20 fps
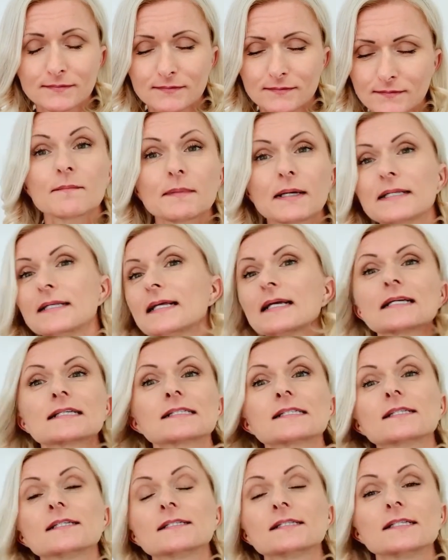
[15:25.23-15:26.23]
My
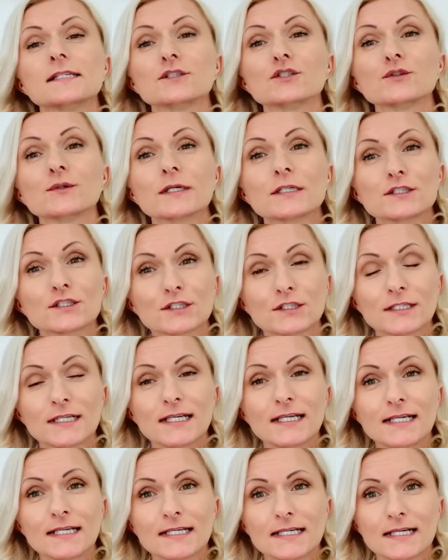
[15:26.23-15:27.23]
next situation
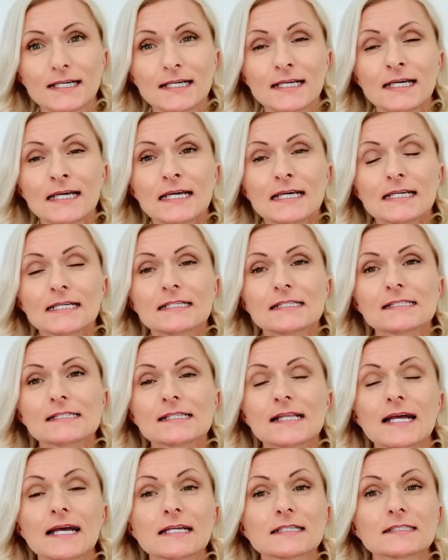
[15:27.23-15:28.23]
here is
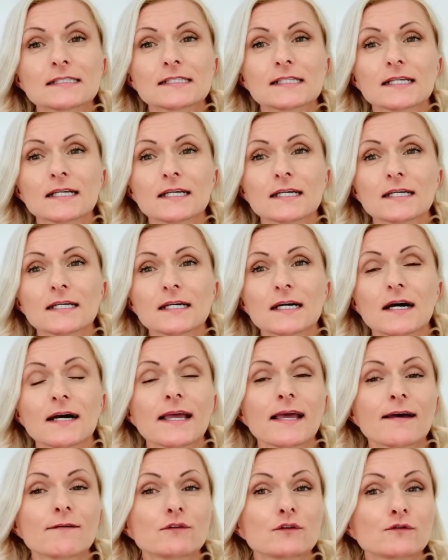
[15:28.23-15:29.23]
that I
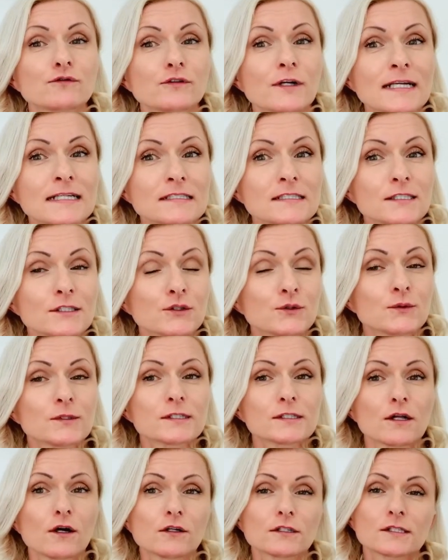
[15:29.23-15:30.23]
have a friend who
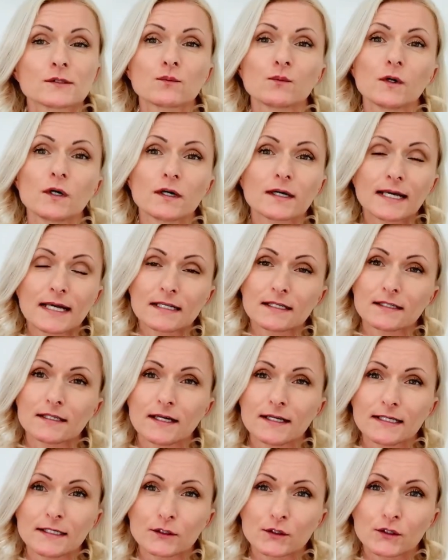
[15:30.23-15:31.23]
starts work at 9
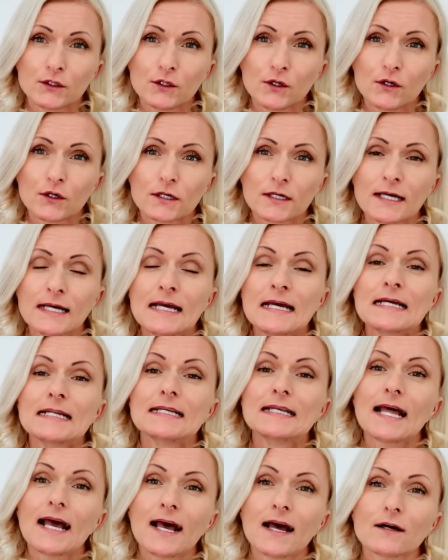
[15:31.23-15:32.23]
o'clock.
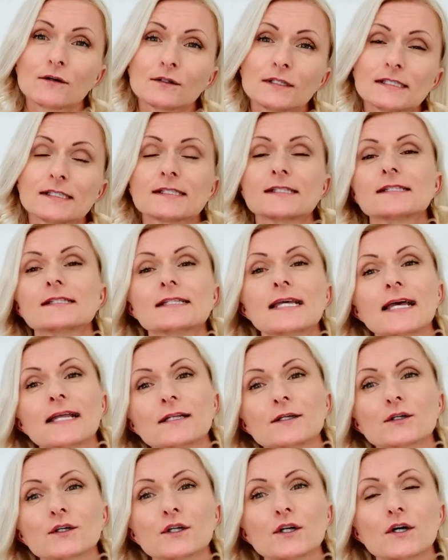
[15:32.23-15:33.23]
Now it's 10
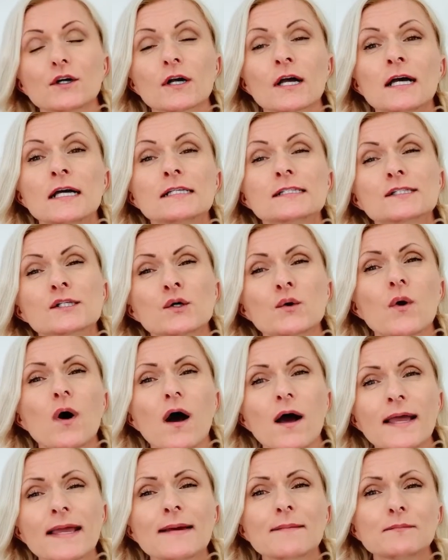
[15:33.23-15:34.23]
o'clock, so I
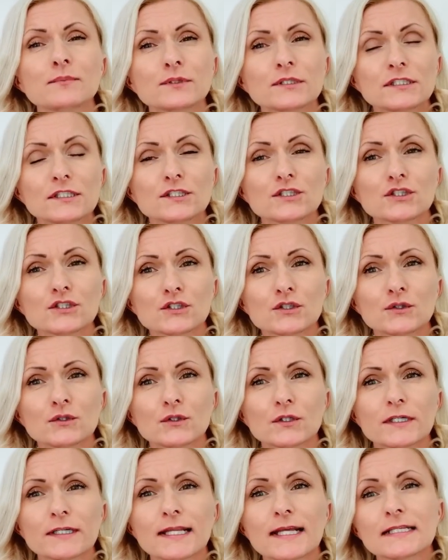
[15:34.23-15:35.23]
am pretty sure
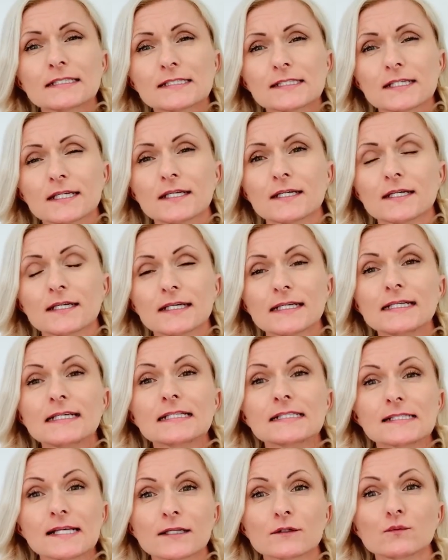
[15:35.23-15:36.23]
that he's
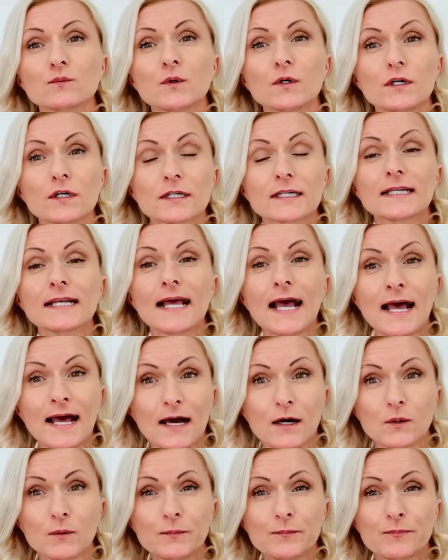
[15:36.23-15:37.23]
at work now.
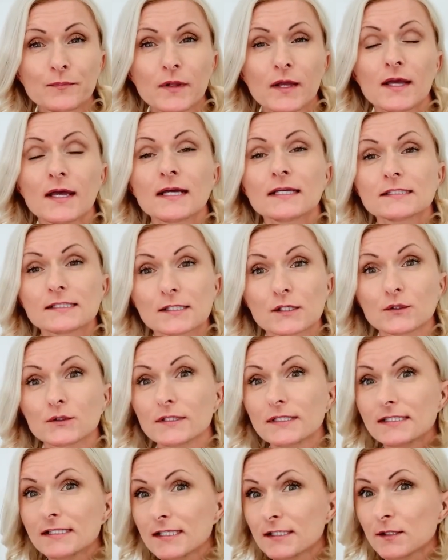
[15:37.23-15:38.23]
So
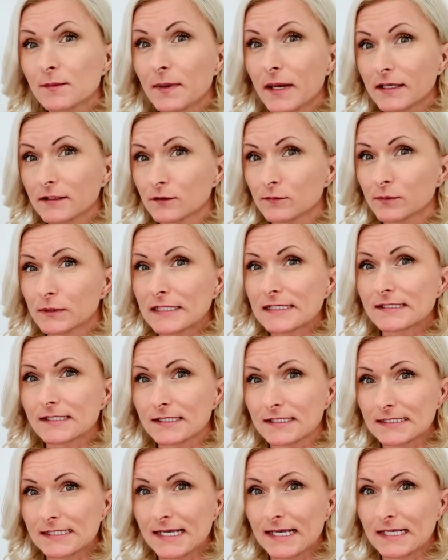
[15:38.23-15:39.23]
this is about the present
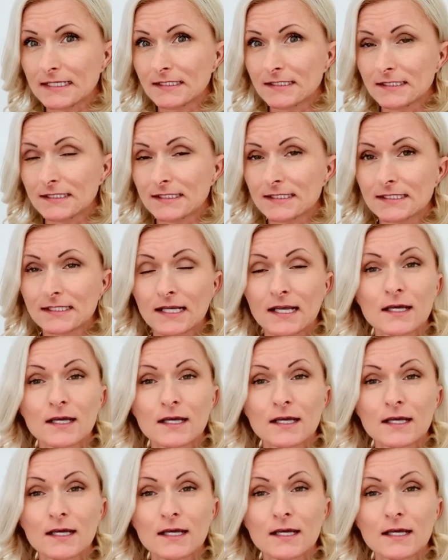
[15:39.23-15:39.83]
tense.